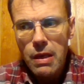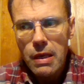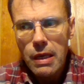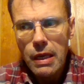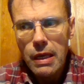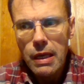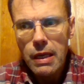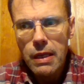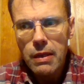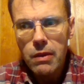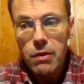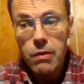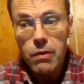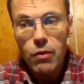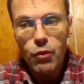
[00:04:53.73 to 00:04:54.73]

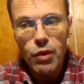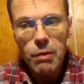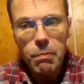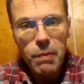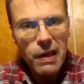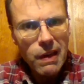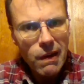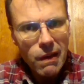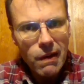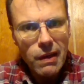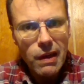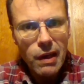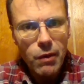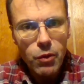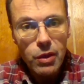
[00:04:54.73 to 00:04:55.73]
And
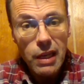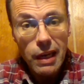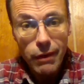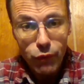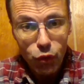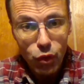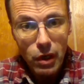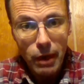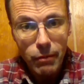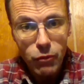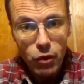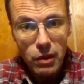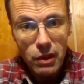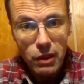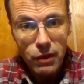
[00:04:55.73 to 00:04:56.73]
repeatedly I would have to come
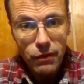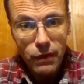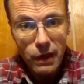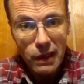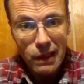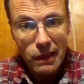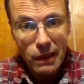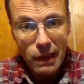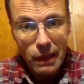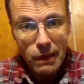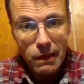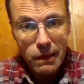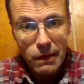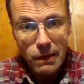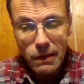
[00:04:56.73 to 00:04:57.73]
to this fucking
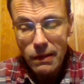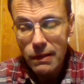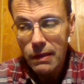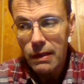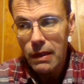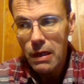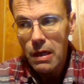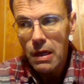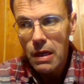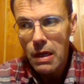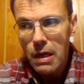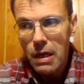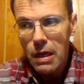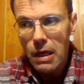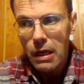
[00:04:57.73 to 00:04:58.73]
dentist.
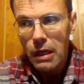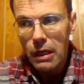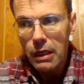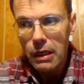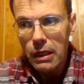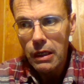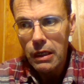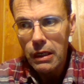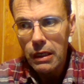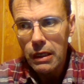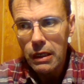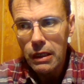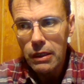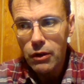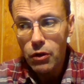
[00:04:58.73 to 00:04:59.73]

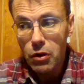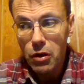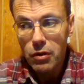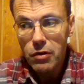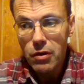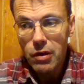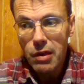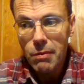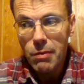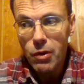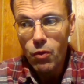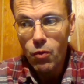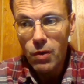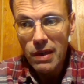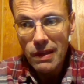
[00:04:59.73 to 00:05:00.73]
You're not talking
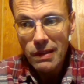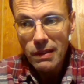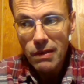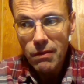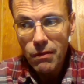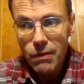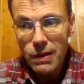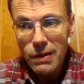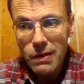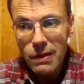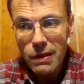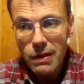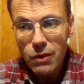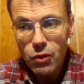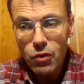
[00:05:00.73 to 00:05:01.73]
about one
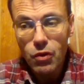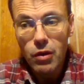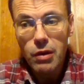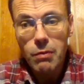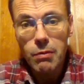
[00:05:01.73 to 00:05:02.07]
visit, you're talking